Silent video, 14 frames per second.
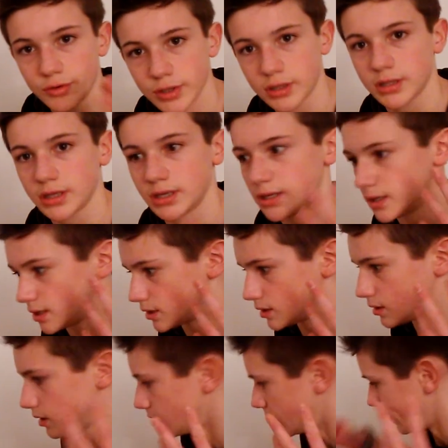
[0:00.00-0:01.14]
really
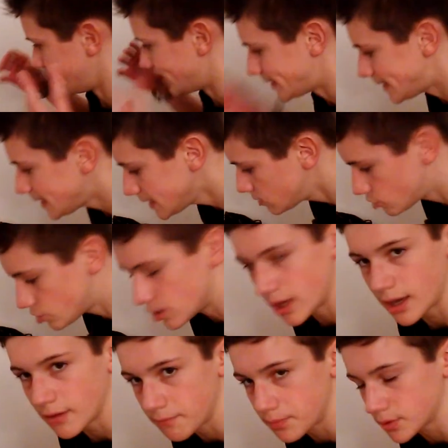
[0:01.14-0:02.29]
need to
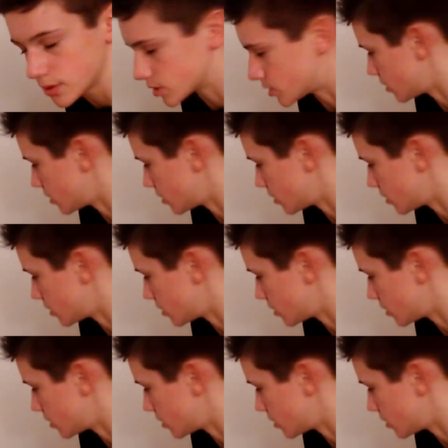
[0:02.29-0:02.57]
have books.